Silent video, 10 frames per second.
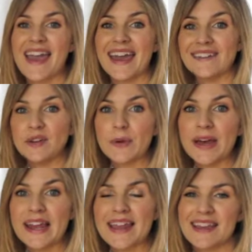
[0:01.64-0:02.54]
Hey
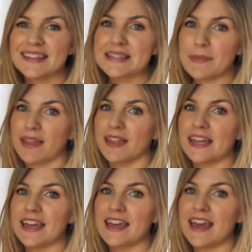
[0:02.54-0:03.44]
everyone, it's
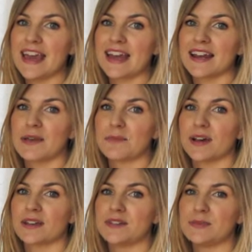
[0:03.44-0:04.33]
Melanie and I'm
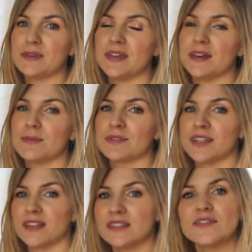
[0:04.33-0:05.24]
proud to be
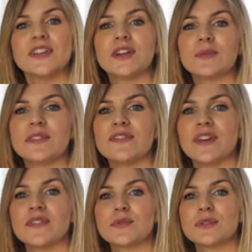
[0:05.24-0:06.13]
presenting this video with
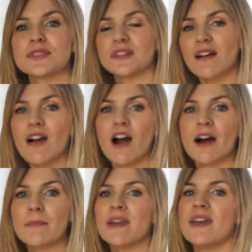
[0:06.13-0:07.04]

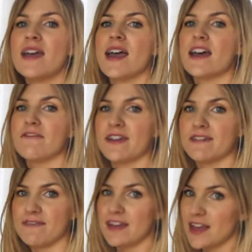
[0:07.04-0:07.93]
FaveQuilts.com,
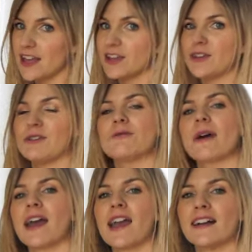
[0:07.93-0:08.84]

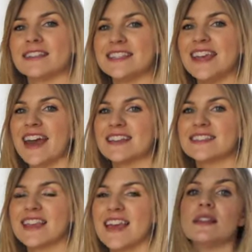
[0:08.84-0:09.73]
FaveQuilts.
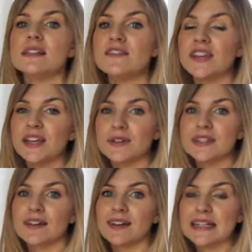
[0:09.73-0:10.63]
This video is
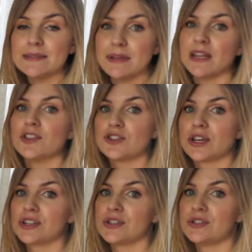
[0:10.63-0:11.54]
going to be an
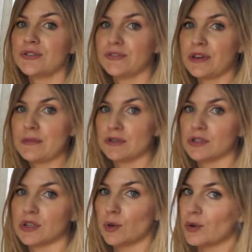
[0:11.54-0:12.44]
introduction to free
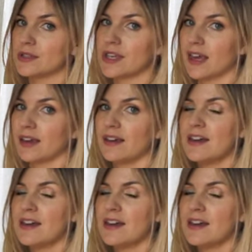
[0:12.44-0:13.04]
motion quilting.